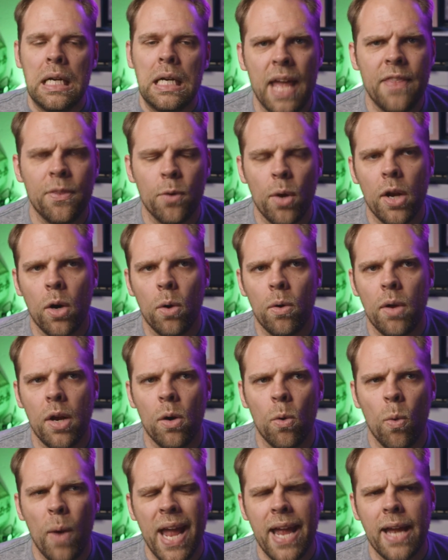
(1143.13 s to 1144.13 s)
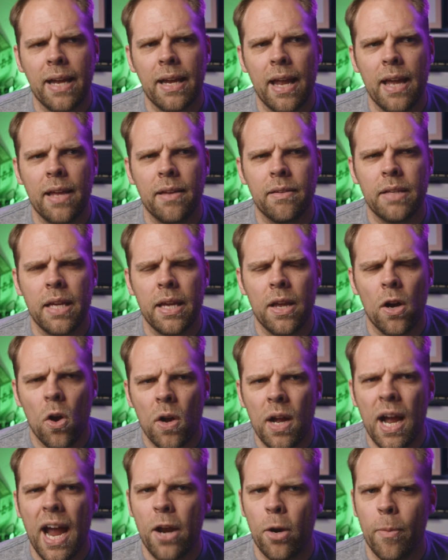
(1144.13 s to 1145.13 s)
And in a, in a way, it, it, it all
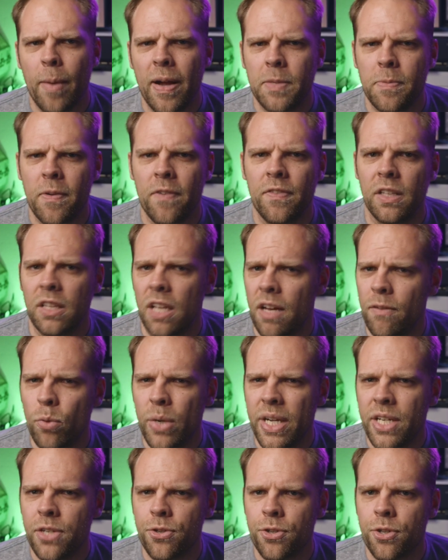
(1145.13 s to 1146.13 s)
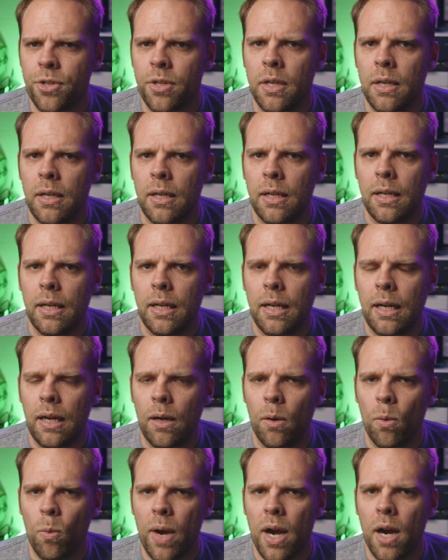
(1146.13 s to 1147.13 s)
kind of reminds me of The Love Witch,
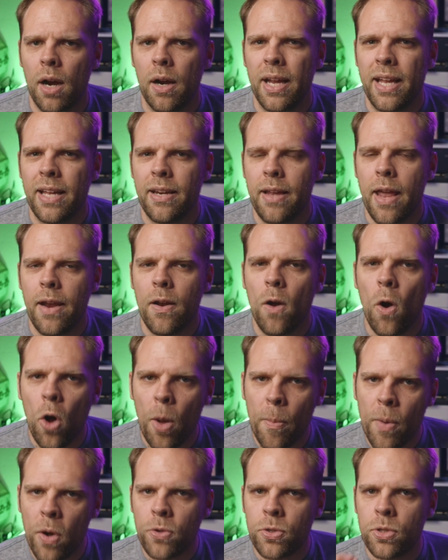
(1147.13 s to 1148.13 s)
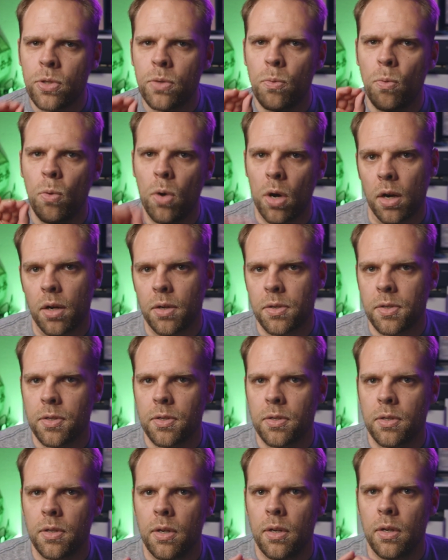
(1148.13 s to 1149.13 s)
uh, where it, it almost
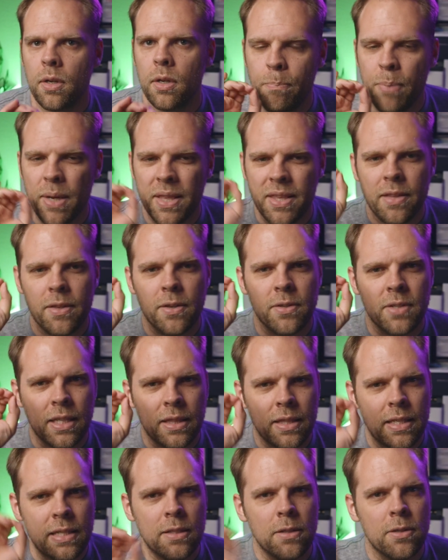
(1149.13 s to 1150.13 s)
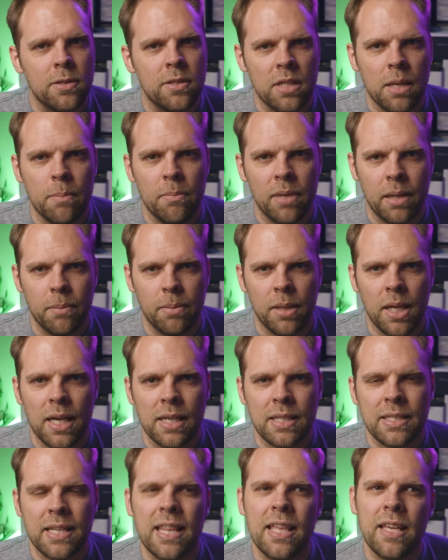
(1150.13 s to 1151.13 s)
works, but then there's like these little stumbling
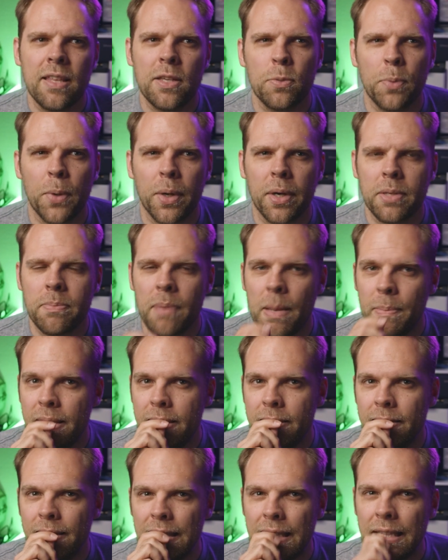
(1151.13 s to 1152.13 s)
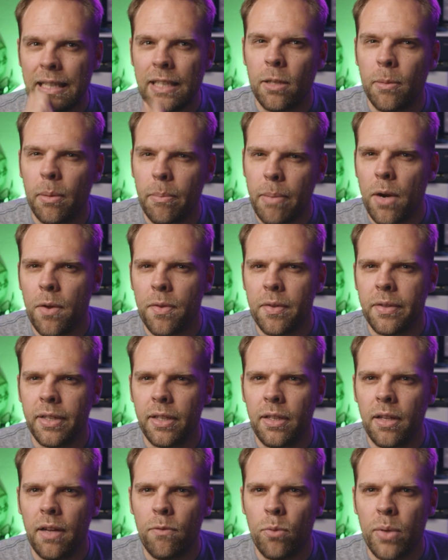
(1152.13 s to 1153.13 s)
blocks. And I think this works maybe a little bit better than The
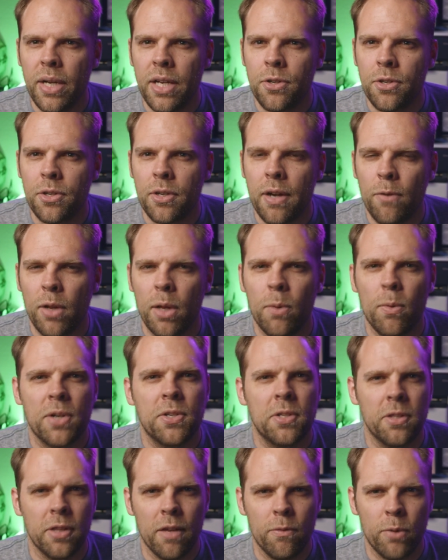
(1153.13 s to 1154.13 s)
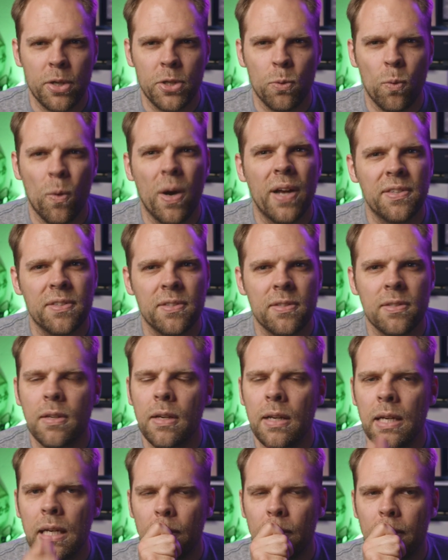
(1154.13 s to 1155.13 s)
Love Witch. I've only watched The Love Witch once,
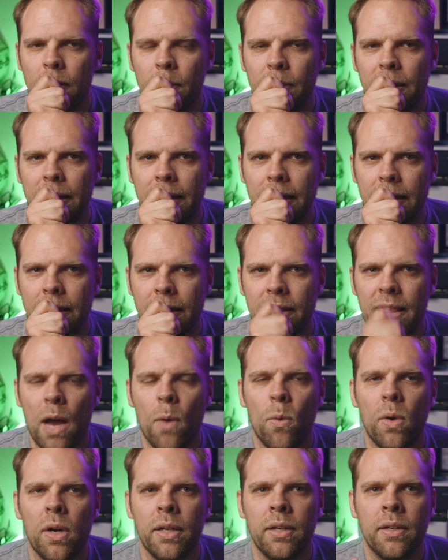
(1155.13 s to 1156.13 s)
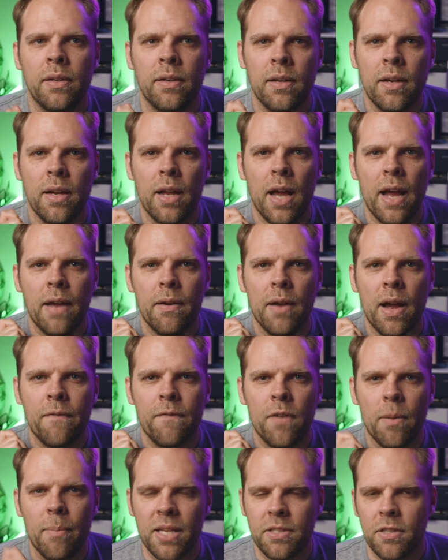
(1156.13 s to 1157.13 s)
but that one I, I
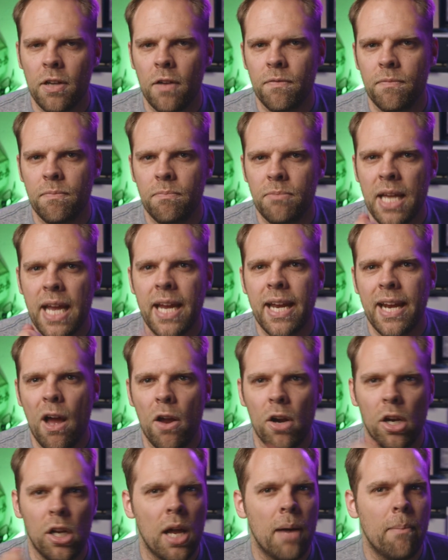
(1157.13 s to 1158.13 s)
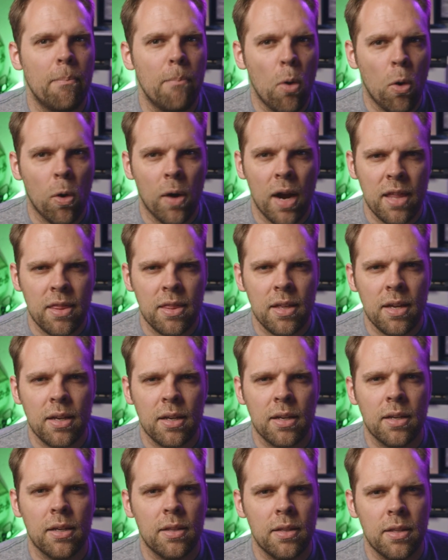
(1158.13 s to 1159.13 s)
felt myself taken out a lot more, I
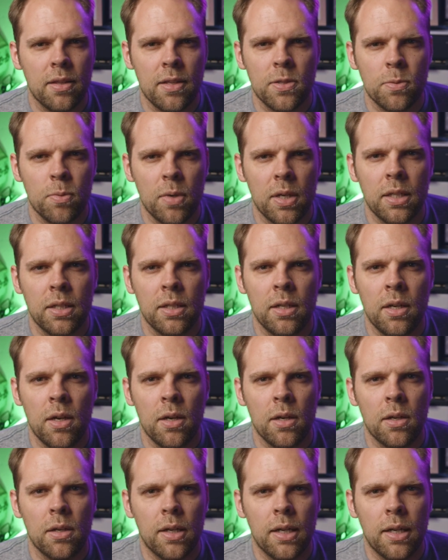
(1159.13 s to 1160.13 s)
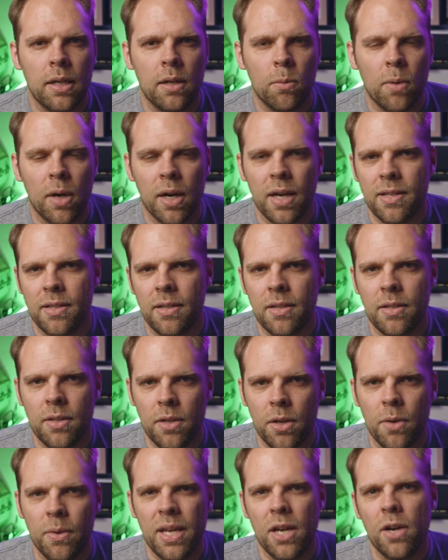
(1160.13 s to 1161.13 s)
think, than this one. Uh, whereas, uh,
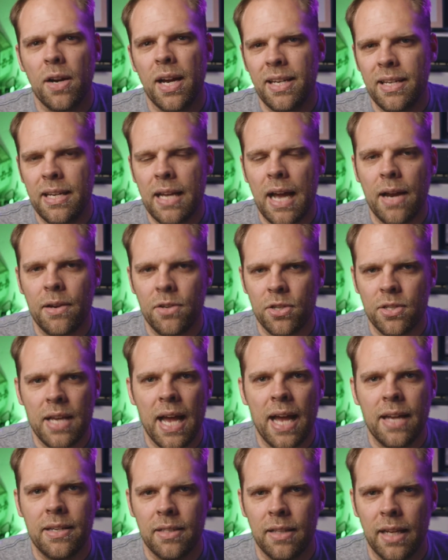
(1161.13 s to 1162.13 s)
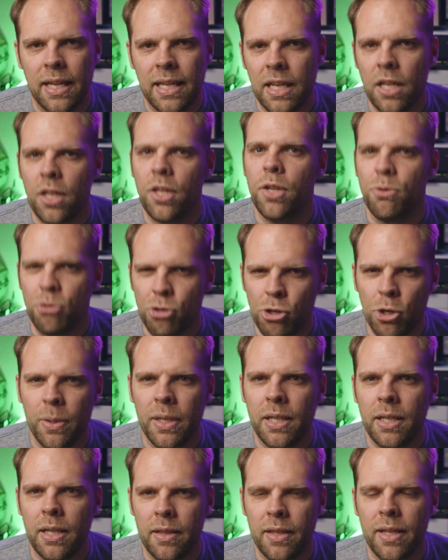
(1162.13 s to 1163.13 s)
you know, here I, I just had to like get used to
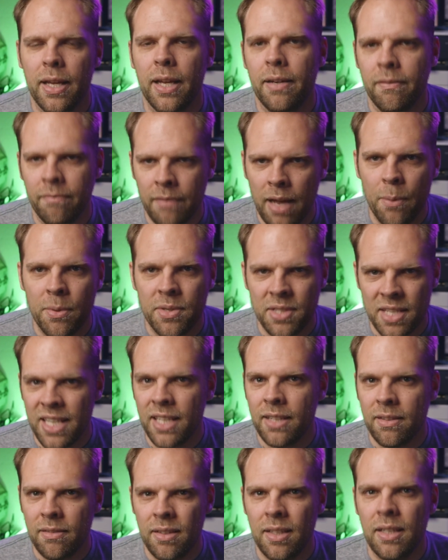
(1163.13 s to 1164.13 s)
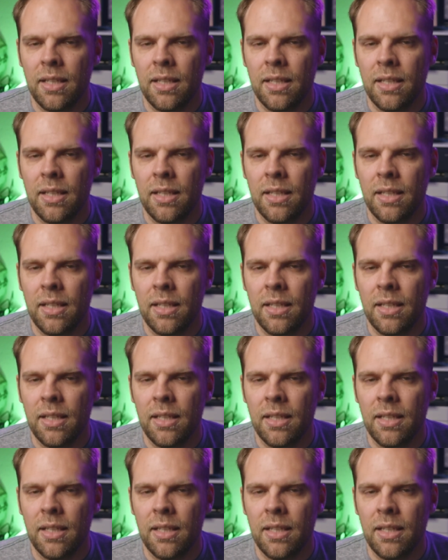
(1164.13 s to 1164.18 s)
it and then I was in it.